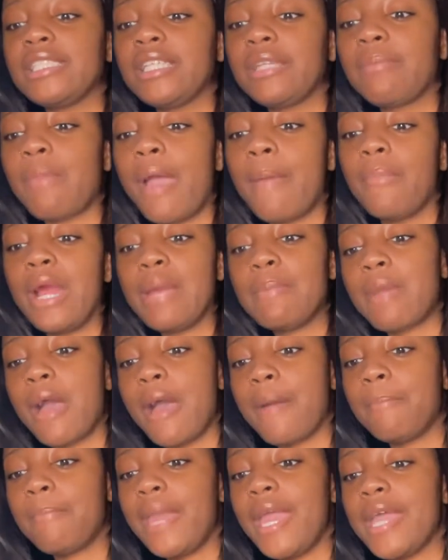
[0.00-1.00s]
It might break my
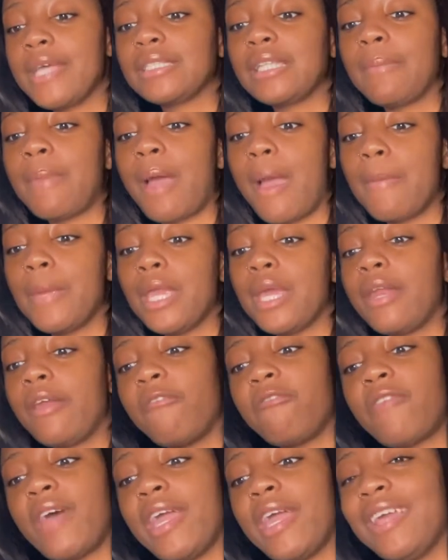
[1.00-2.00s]
mask. I might be in a
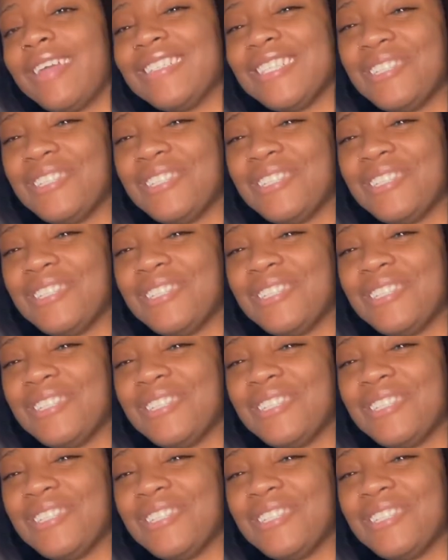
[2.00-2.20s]
fight.